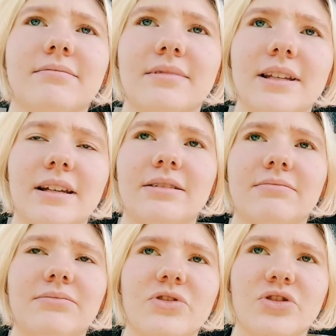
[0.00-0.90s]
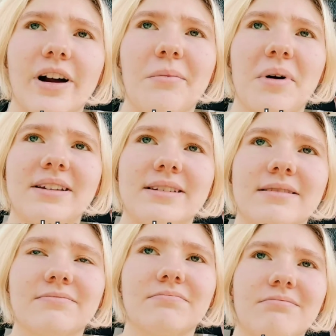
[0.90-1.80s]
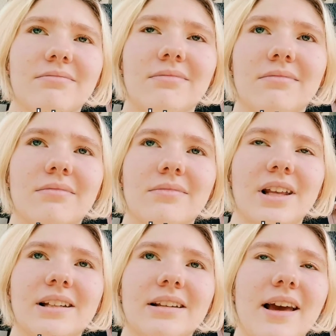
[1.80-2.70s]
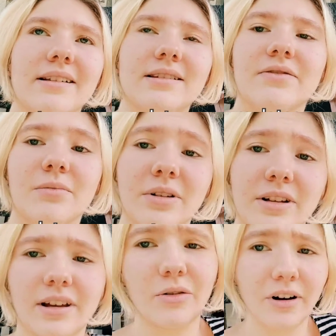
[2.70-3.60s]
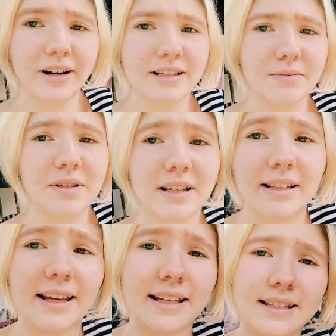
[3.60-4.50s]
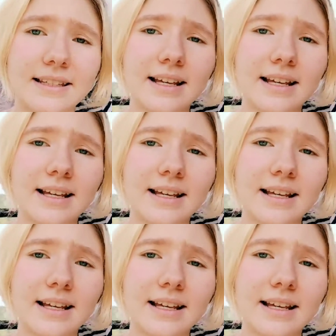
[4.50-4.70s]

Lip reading: the dry mass that it gets from the organisms it eats,